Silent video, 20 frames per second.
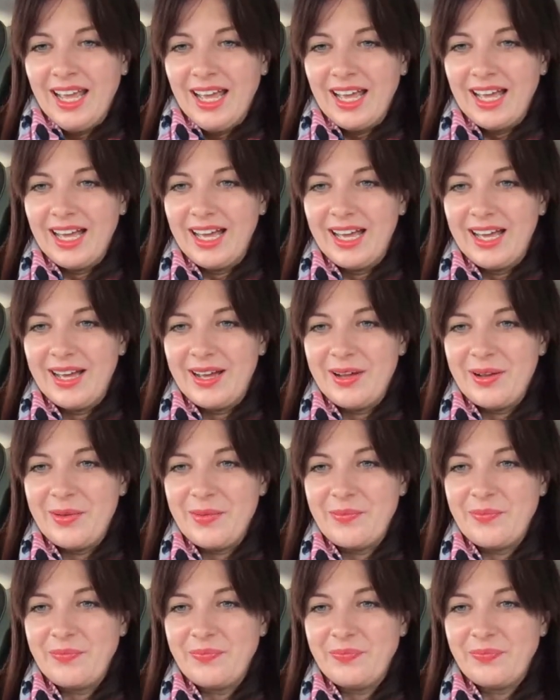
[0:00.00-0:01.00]

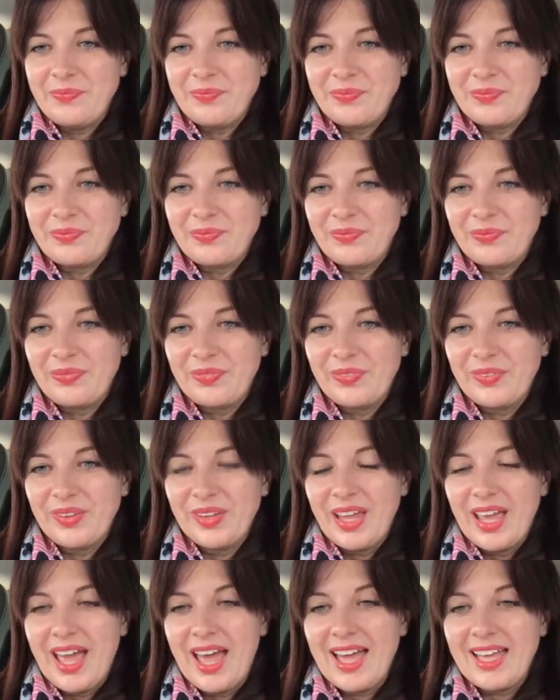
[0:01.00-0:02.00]
And
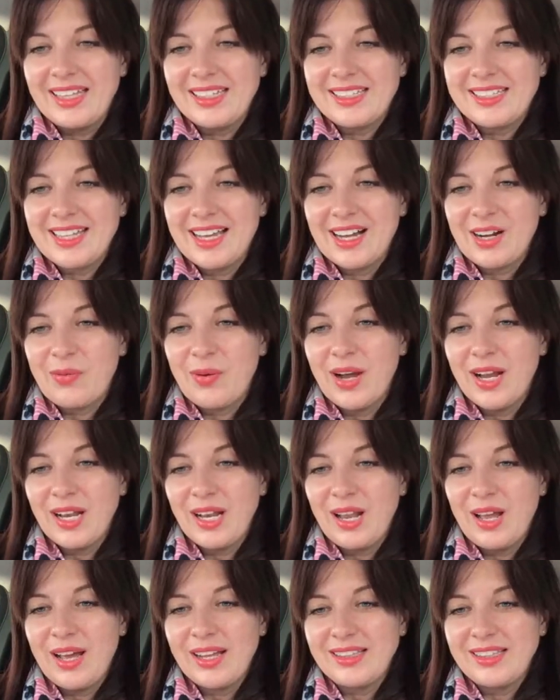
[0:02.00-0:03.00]
I quite
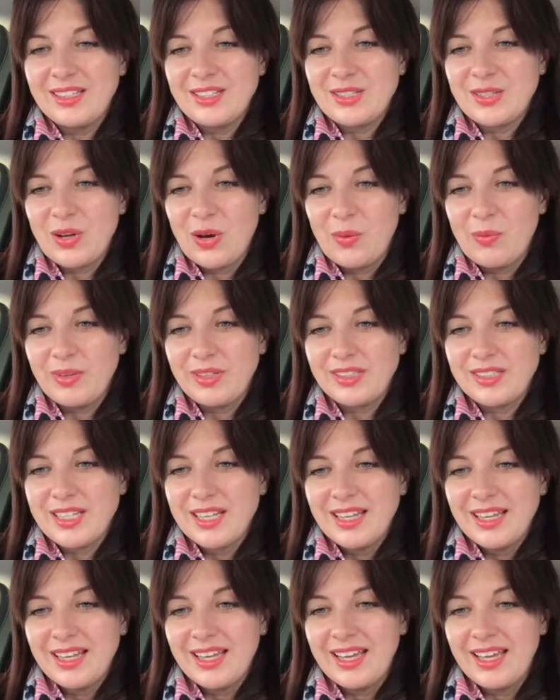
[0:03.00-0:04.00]
like this comment
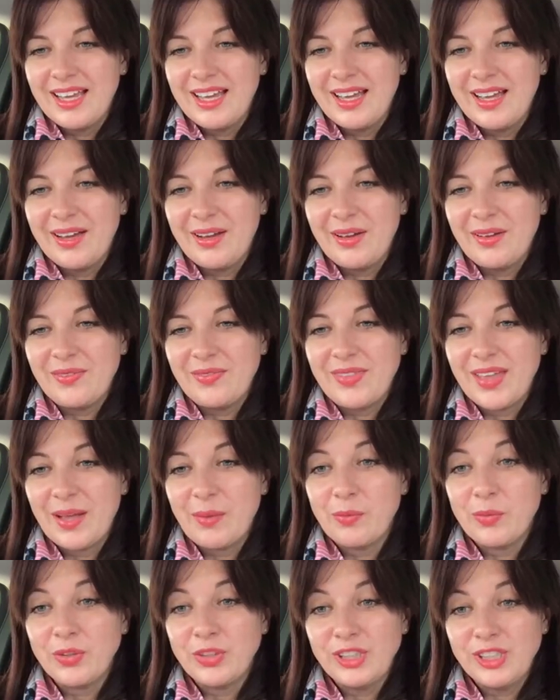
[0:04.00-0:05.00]
that
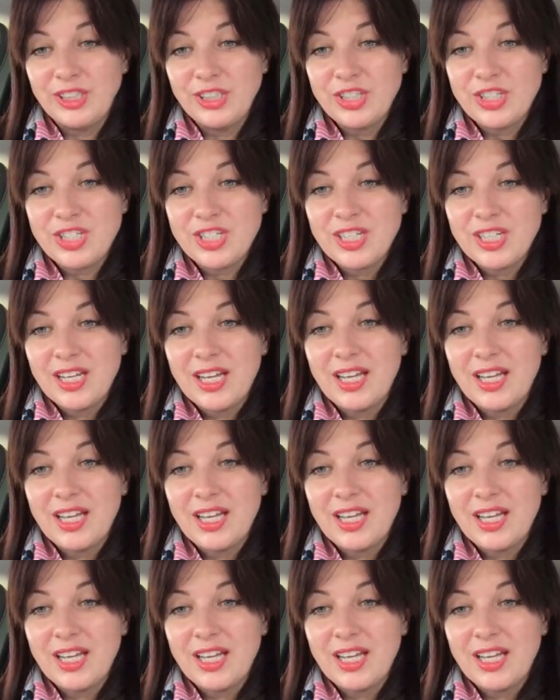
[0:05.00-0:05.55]
Munish